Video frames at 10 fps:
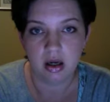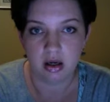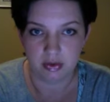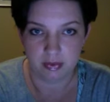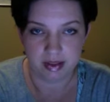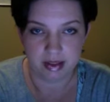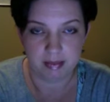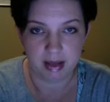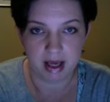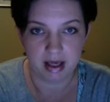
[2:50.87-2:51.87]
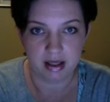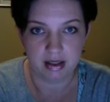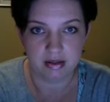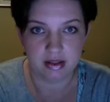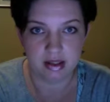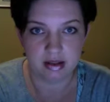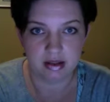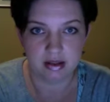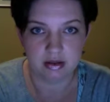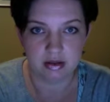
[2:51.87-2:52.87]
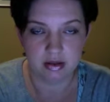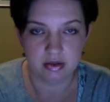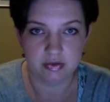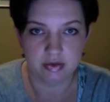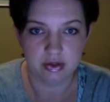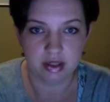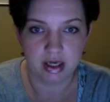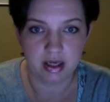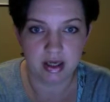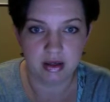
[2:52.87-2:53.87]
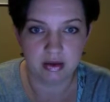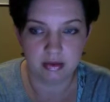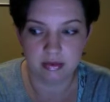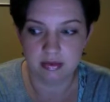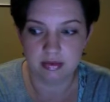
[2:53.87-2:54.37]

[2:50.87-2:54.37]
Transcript: all the way to the back underneath the little overhang or